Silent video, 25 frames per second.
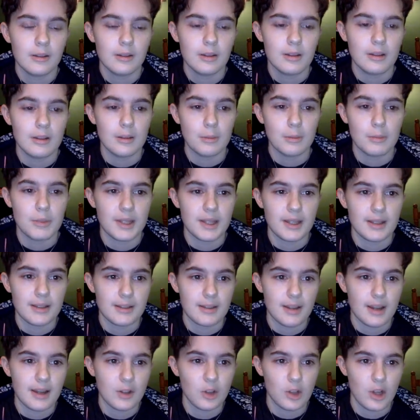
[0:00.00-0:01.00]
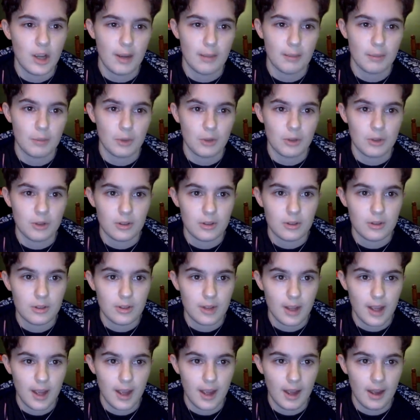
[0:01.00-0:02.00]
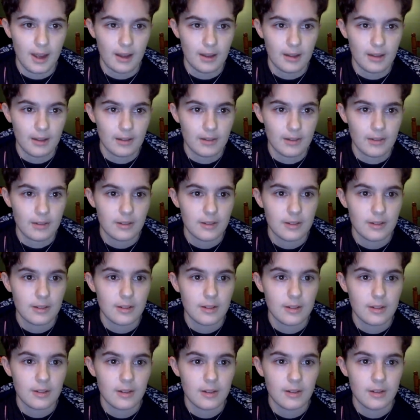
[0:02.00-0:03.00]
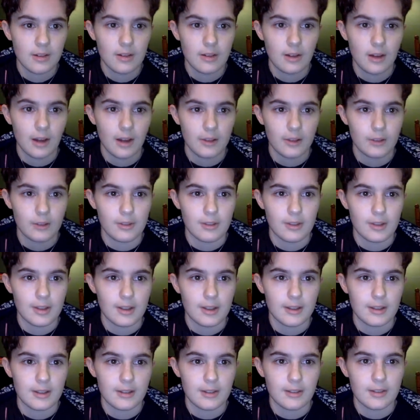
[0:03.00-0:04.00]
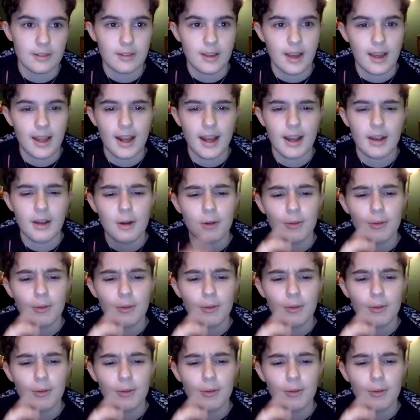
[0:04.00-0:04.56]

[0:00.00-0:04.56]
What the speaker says: the BSI chapters and other things. And I